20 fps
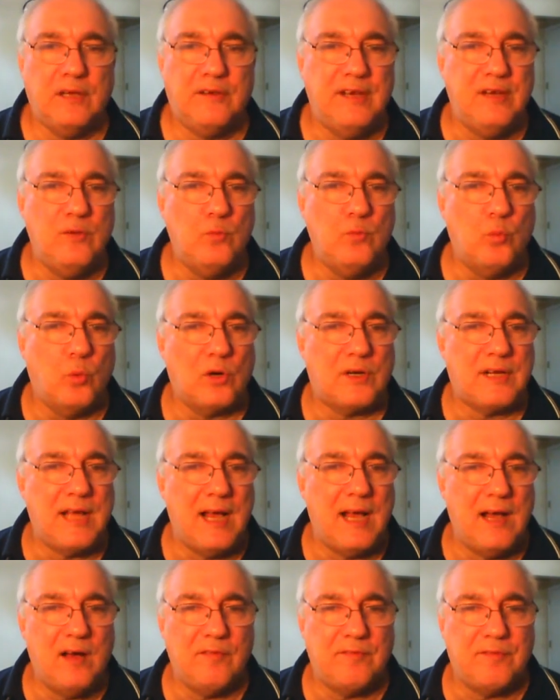Didn't work
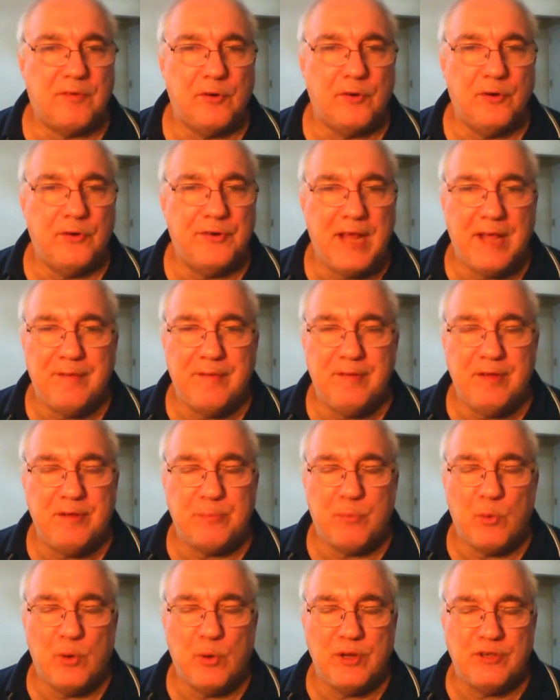out for Davey
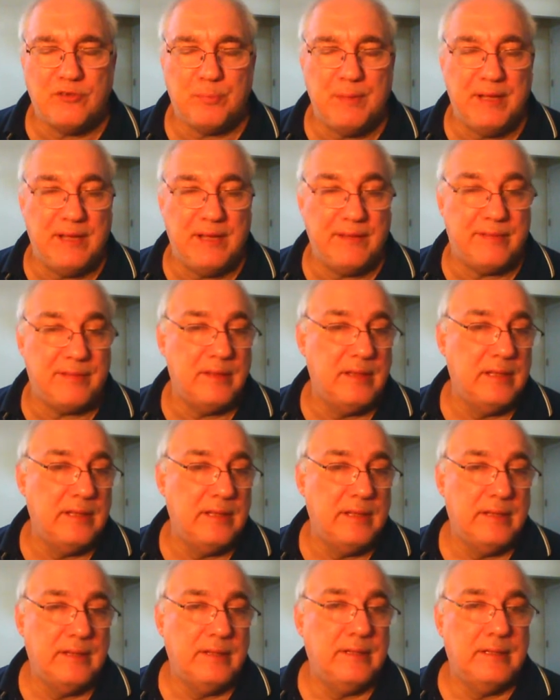Boy Smith.
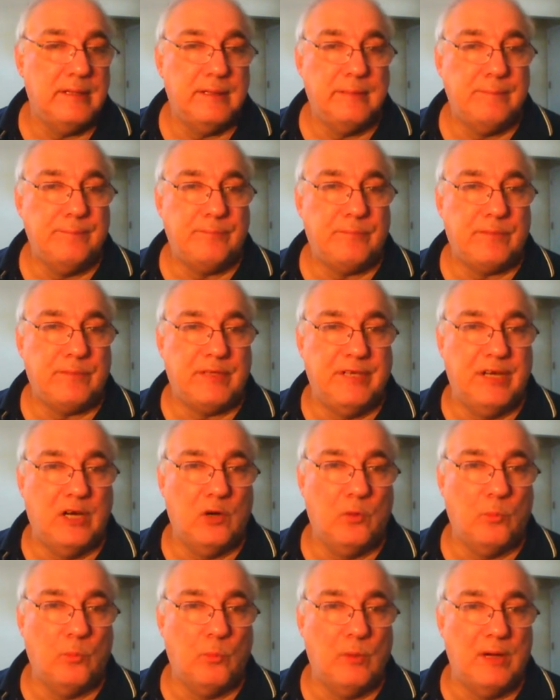You
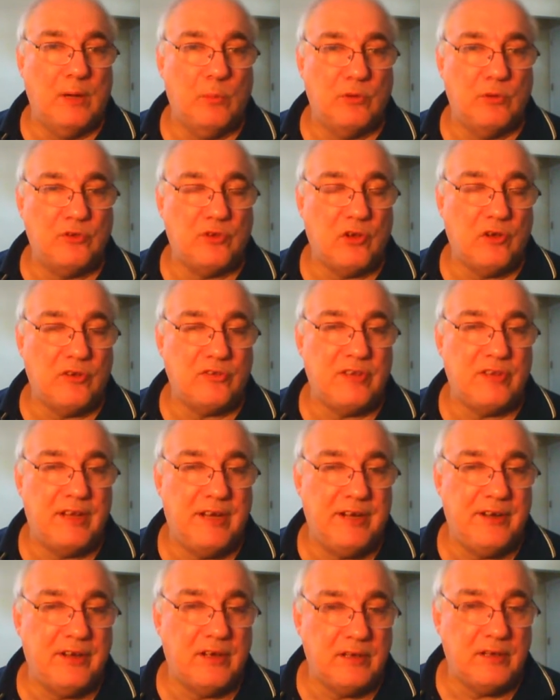know, when it was all said
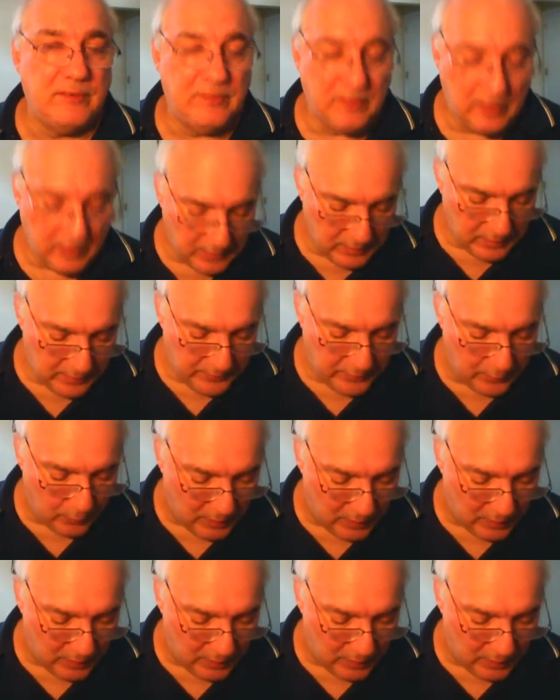and done, The